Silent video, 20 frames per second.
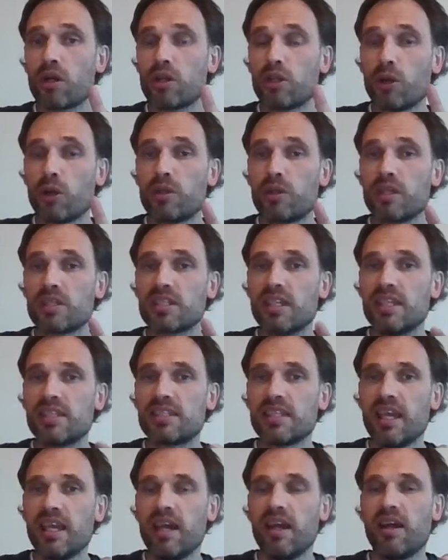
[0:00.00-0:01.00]
notice
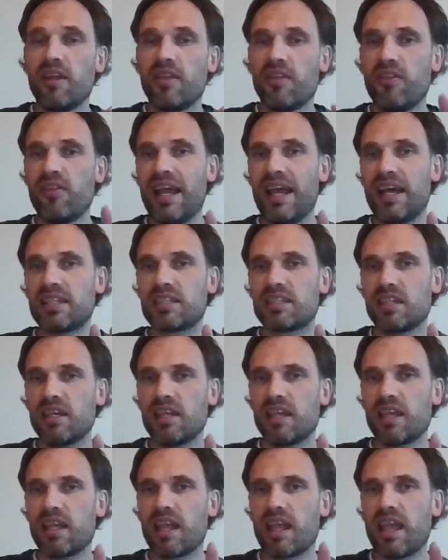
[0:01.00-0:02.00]
is that
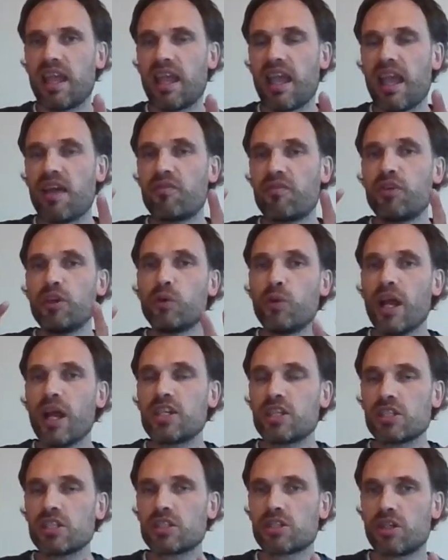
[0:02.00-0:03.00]
every
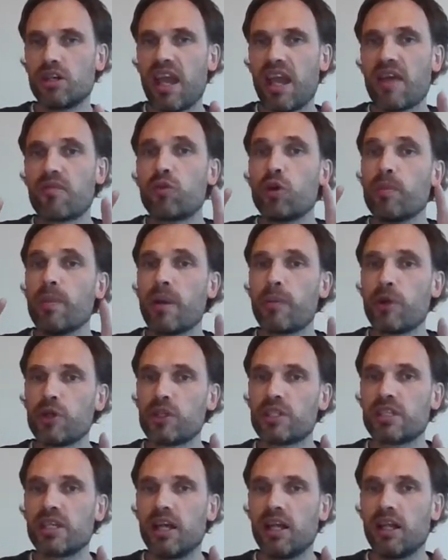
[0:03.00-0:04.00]
register, every memory
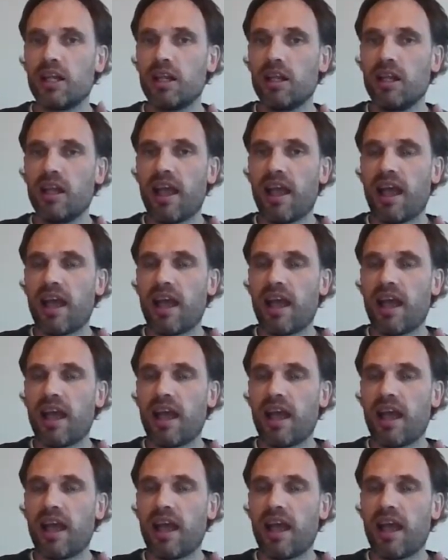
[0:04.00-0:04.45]
cell,